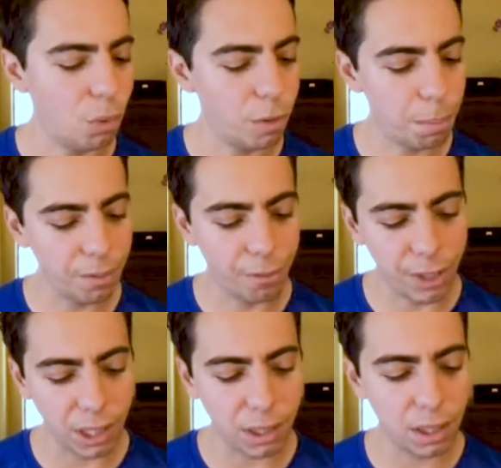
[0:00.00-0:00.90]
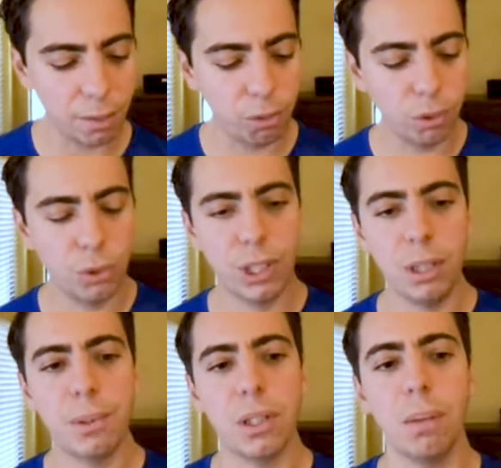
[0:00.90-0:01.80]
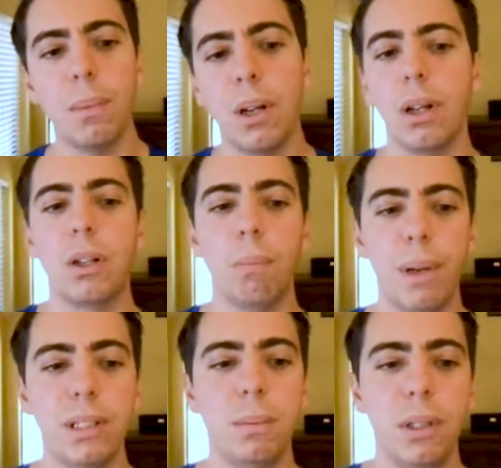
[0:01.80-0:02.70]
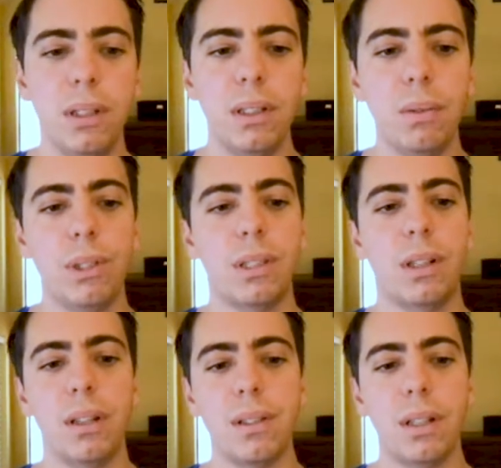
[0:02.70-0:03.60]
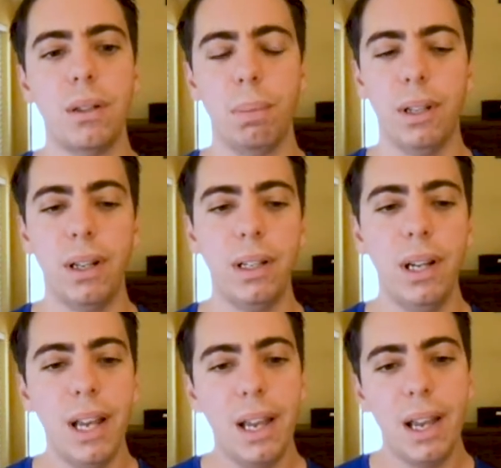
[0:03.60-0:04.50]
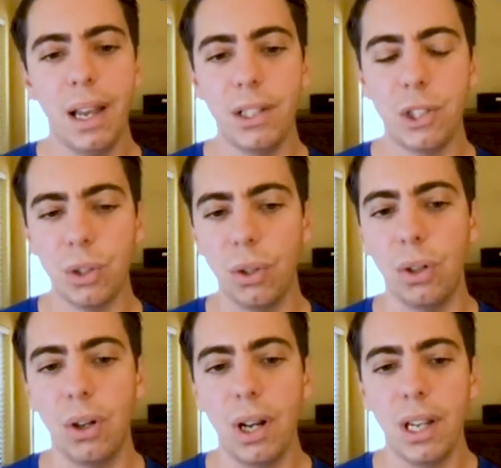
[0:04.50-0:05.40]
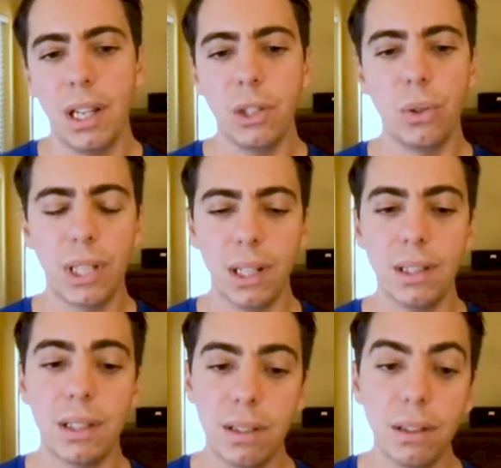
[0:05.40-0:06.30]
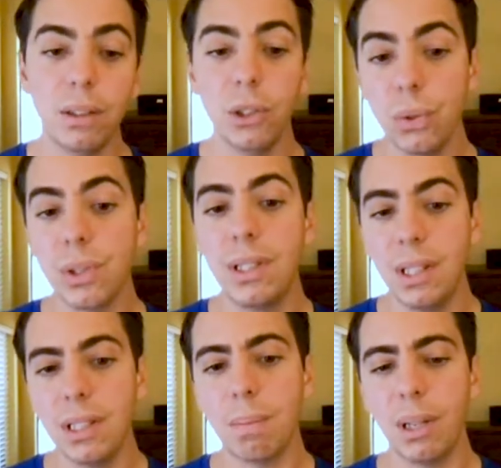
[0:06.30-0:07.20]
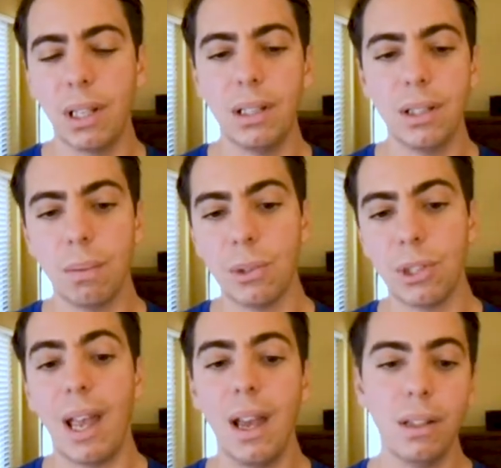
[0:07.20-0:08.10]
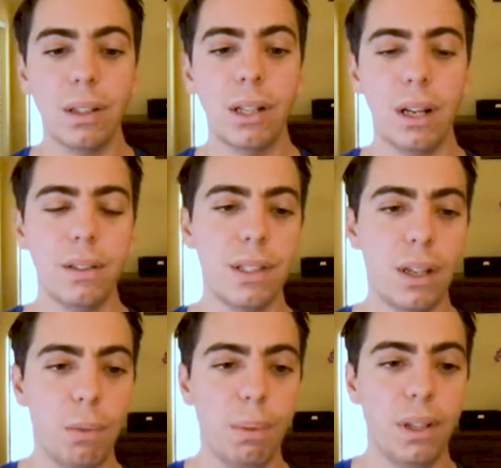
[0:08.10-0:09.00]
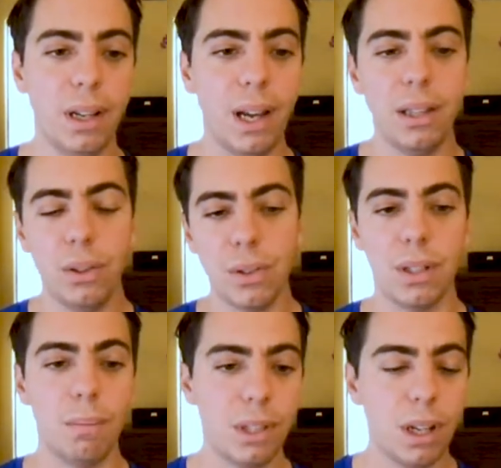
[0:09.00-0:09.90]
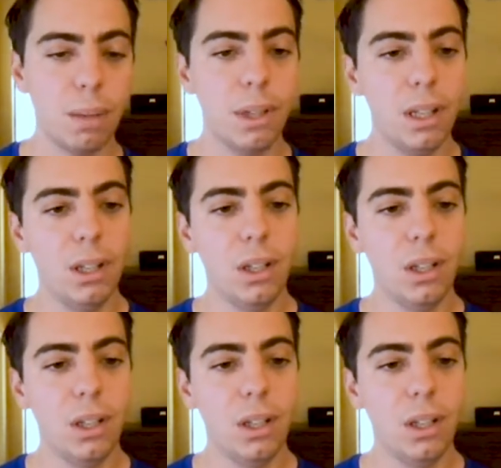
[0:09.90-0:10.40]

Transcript: We've been very careful to keep some compatibility with client-side apply, and so you can still use these mechanisms and client-side apply at the same time.